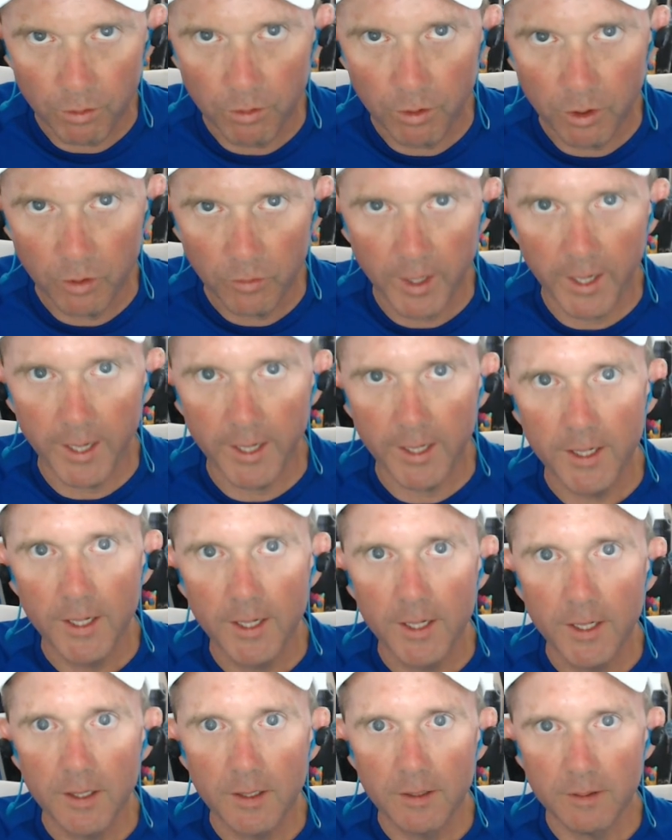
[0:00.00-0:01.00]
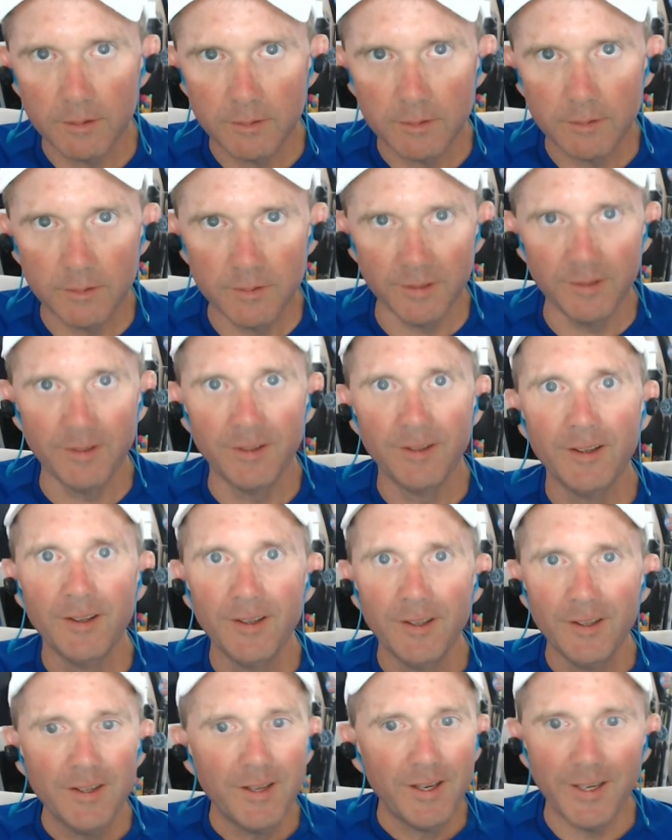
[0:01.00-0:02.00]
Okay.
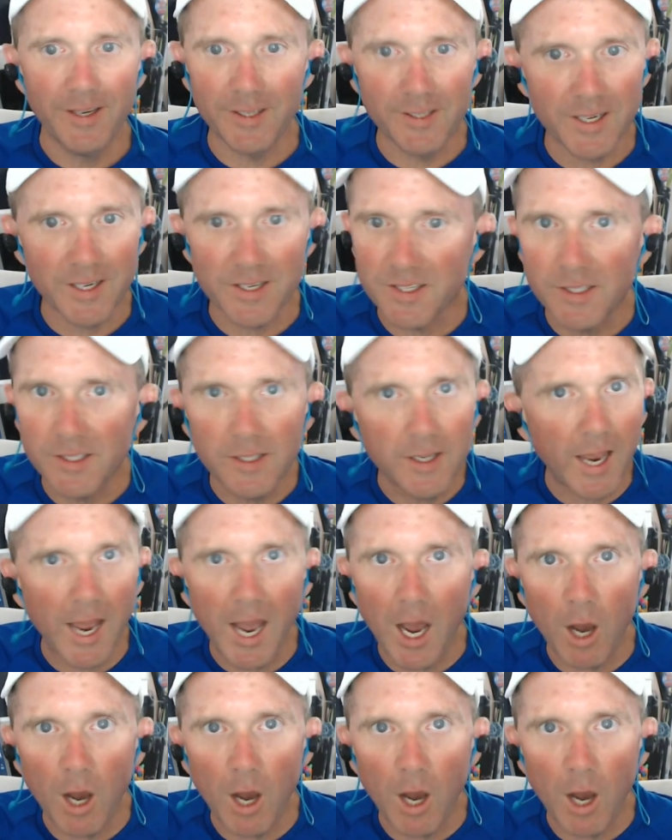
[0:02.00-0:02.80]
It doesn't count